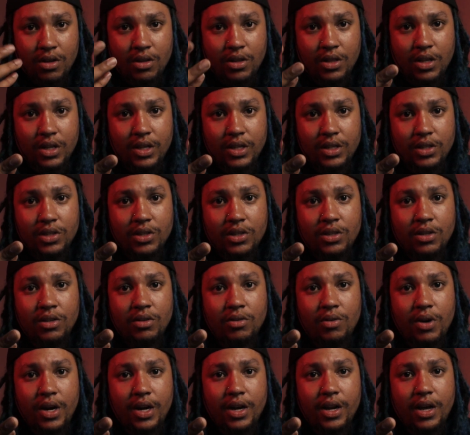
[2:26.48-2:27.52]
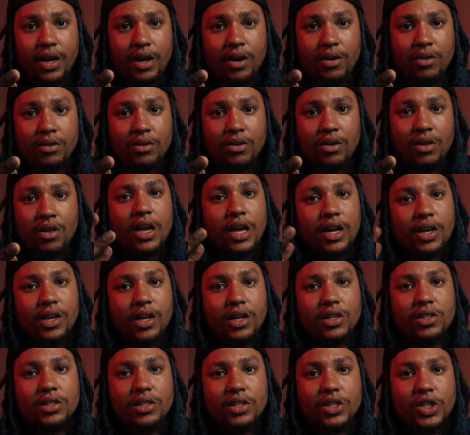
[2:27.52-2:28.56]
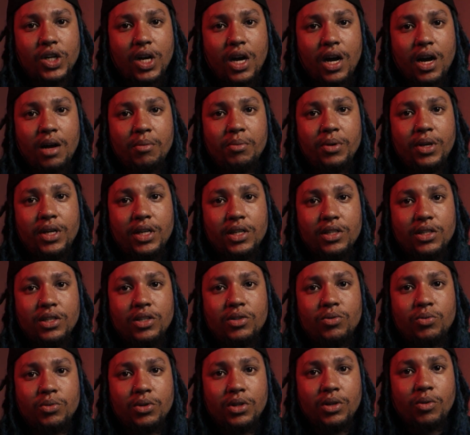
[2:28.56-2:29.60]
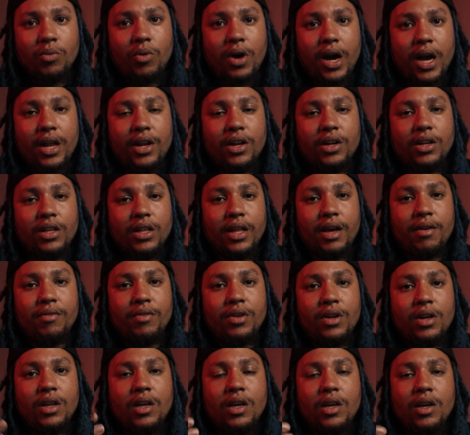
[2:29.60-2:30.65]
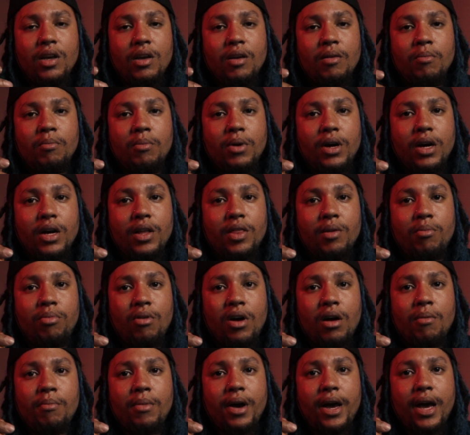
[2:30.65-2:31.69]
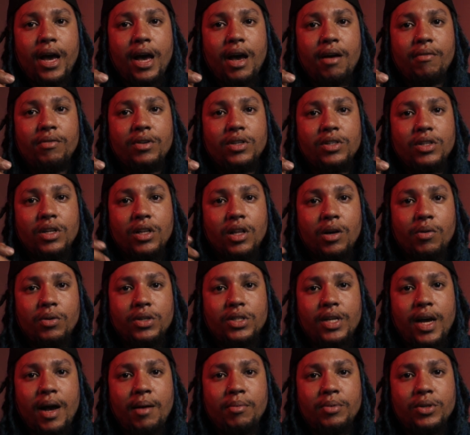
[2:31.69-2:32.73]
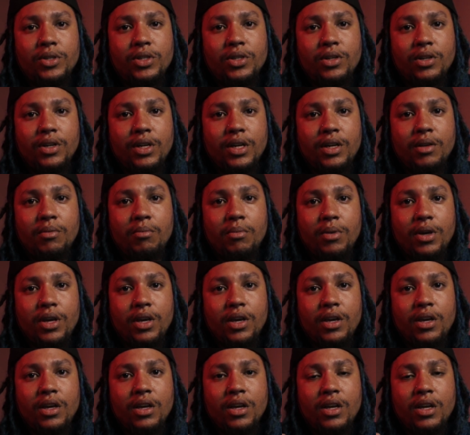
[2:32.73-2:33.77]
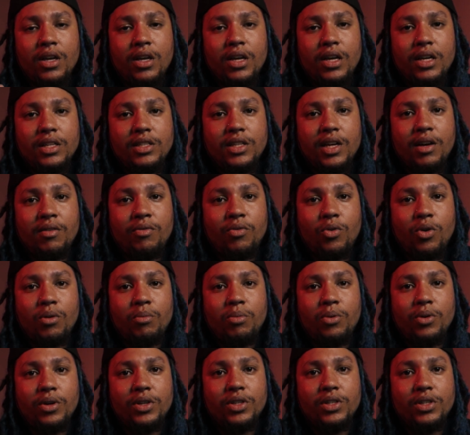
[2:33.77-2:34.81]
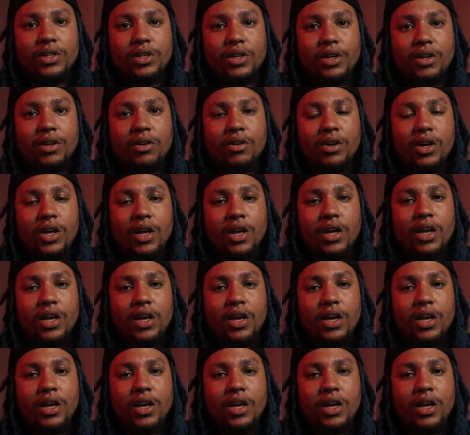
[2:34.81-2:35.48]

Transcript: lens right now. It does the job because it's really wide at 11, but the problem I have is the lowest aperture it can be is at 4.0,